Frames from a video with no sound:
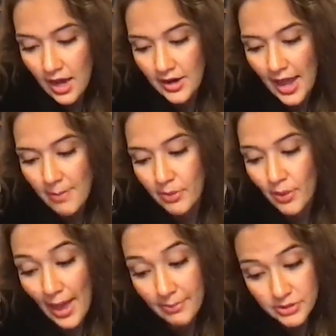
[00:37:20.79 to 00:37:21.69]
on apple
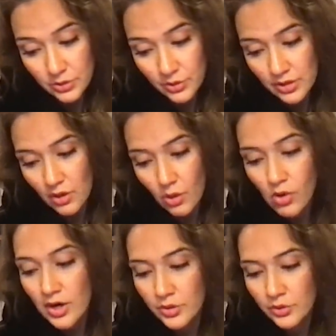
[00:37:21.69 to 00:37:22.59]
app store
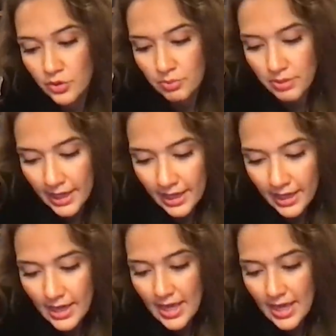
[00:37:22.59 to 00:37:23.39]
or google play